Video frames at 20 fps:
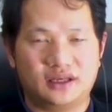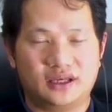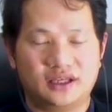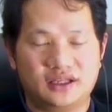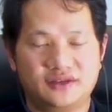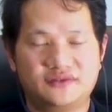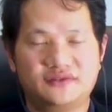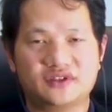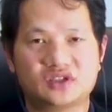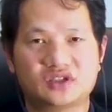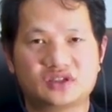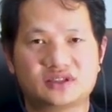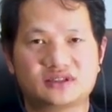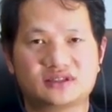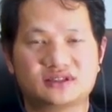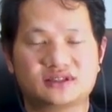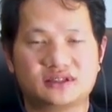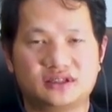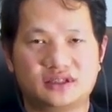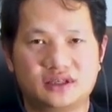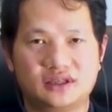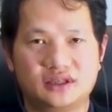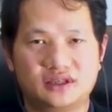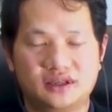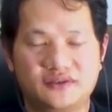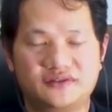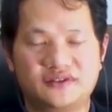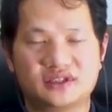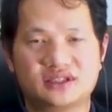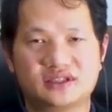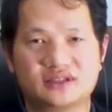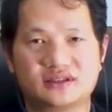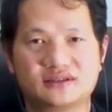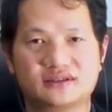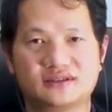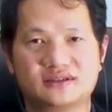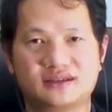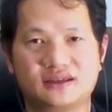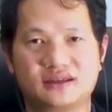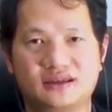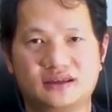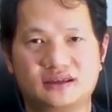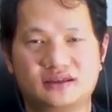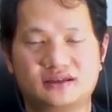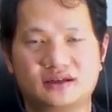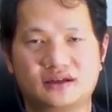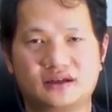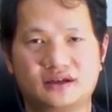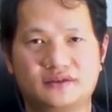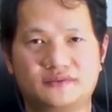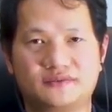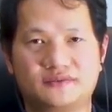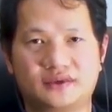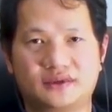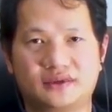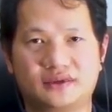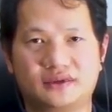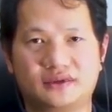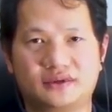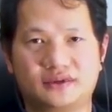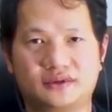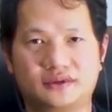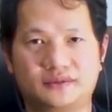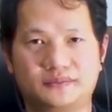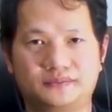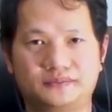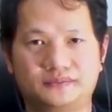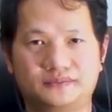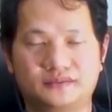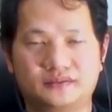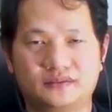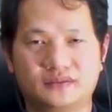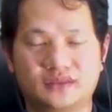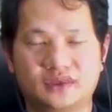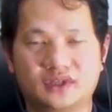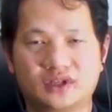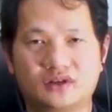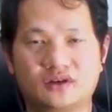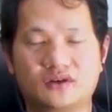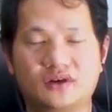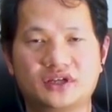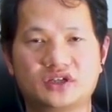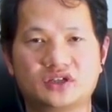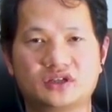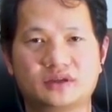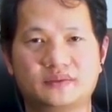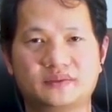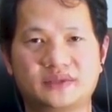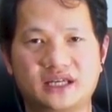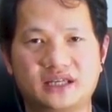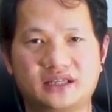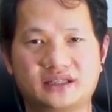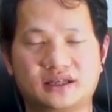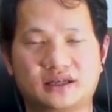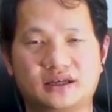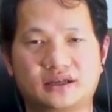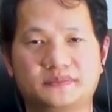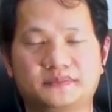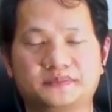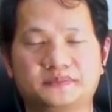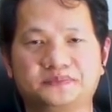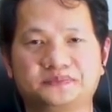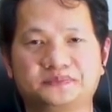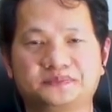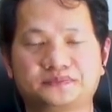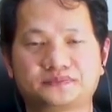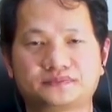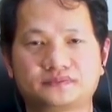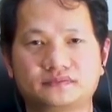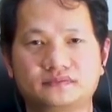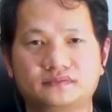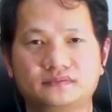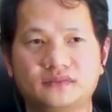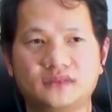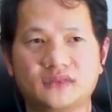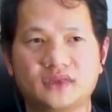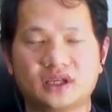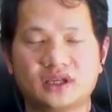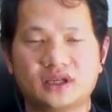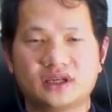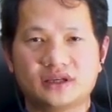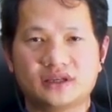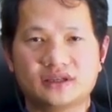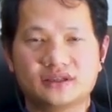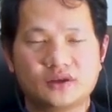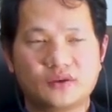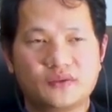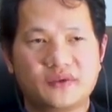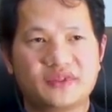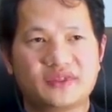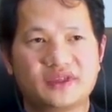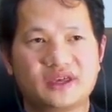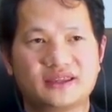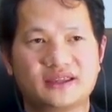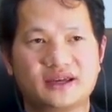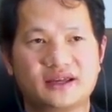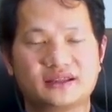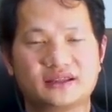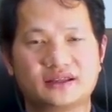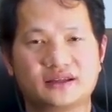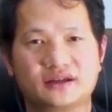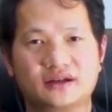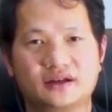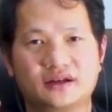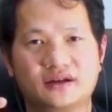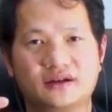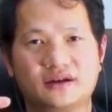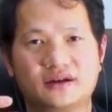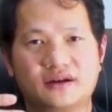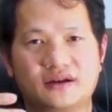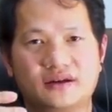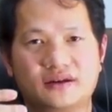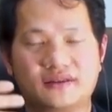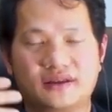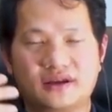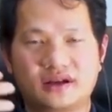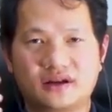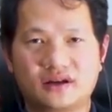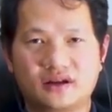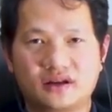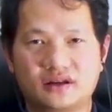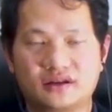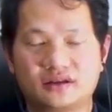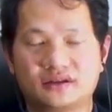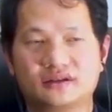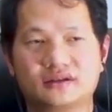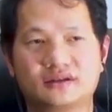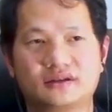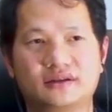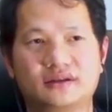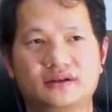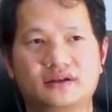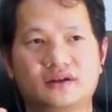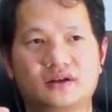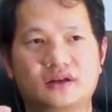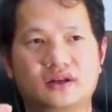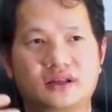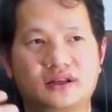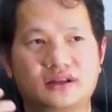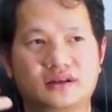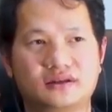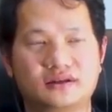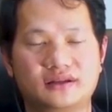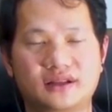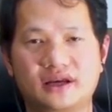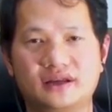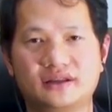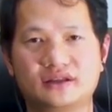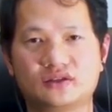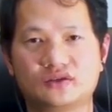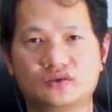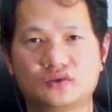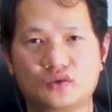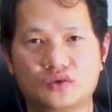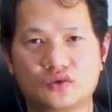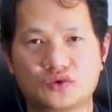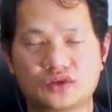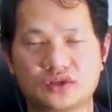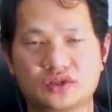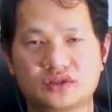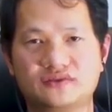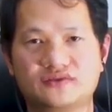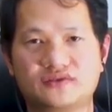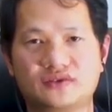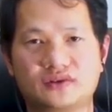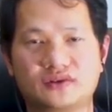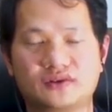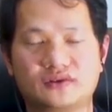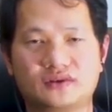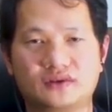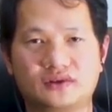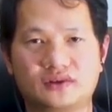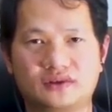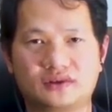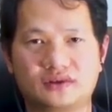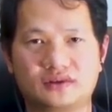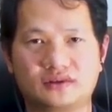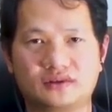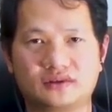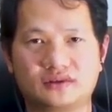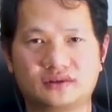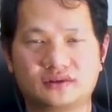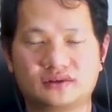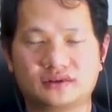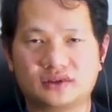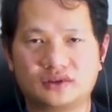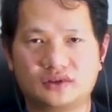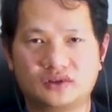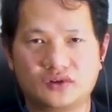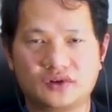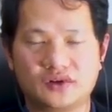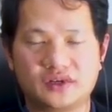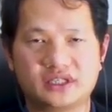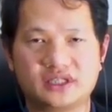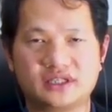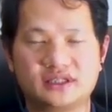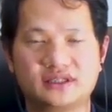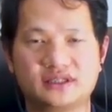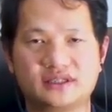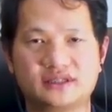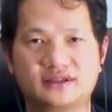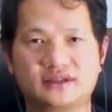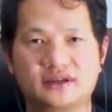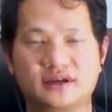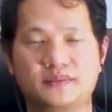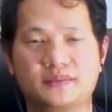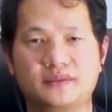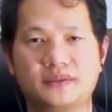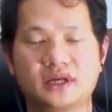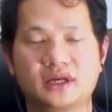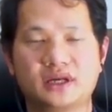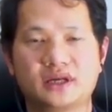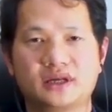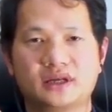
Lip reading: inefficiency of collection of data. So we think that there are another solution for loyalty system,